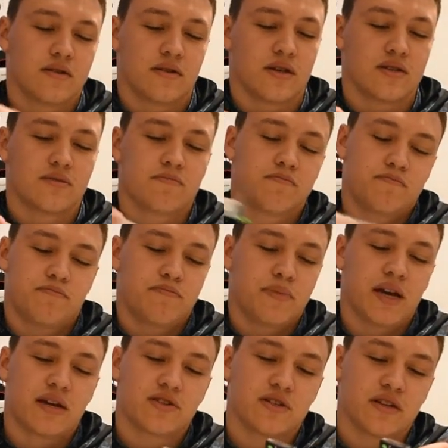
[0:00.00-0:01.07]
Nice
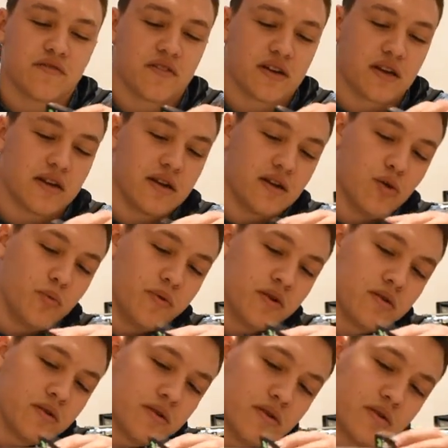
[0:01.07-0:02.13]
packaging if I can get it open.
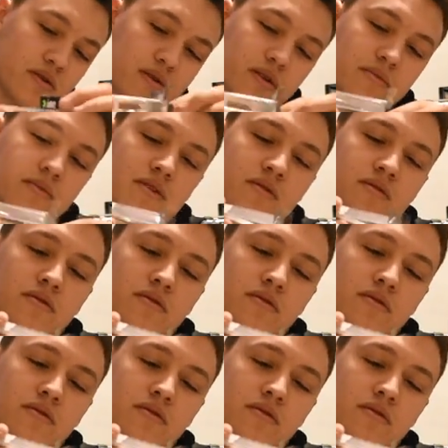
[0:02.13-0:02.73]
Come on.